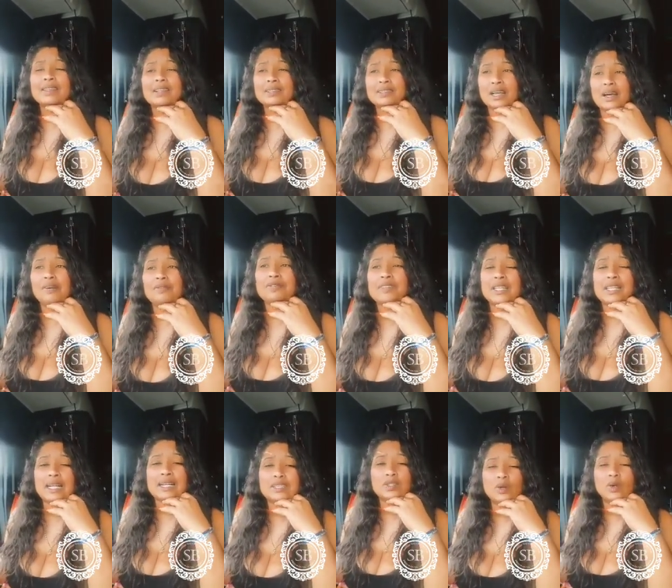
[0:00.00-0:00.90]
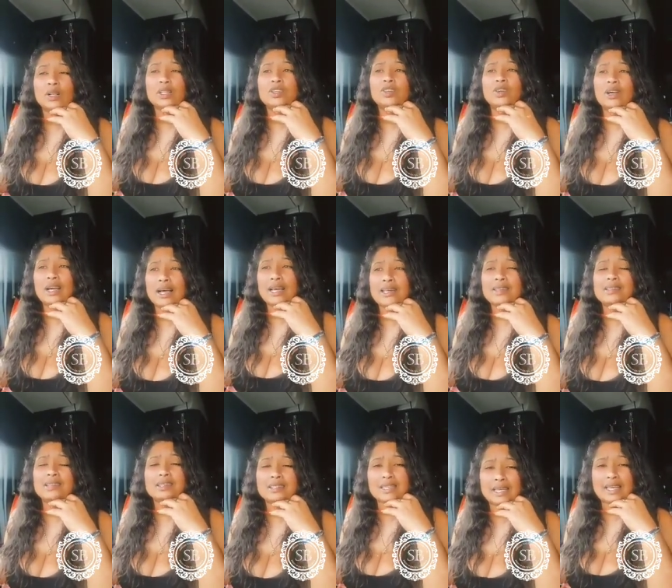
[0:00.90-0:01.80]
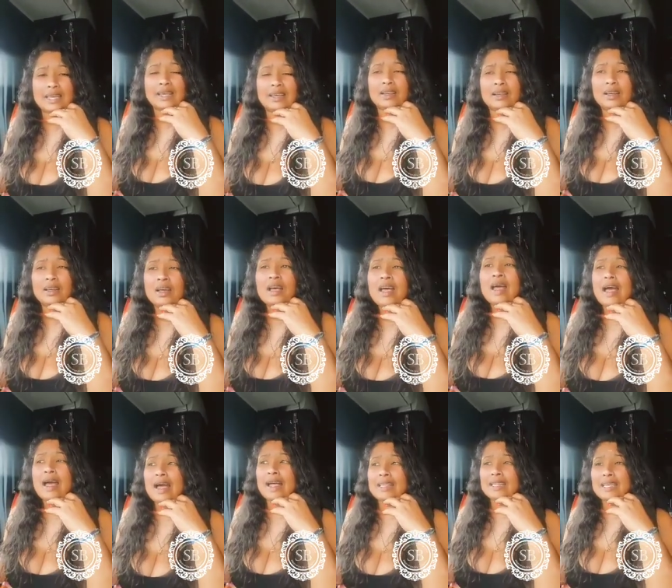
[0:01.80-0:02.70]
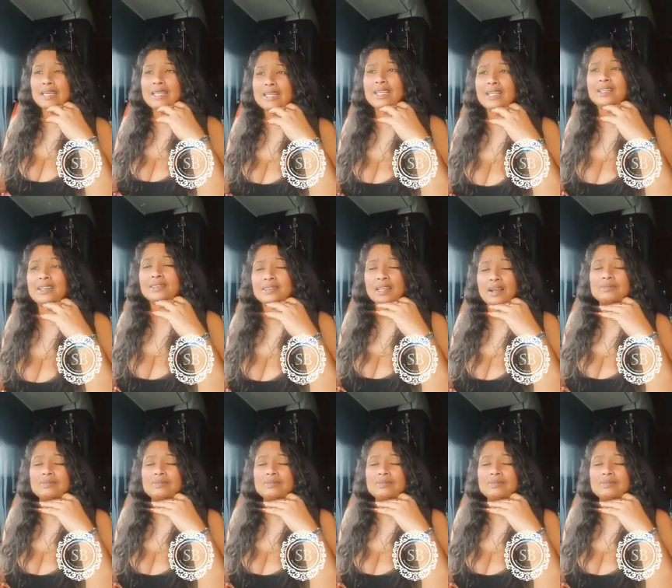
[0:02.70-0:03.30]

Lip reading: and eating the stuff that I tell you guys to eat. Seriously.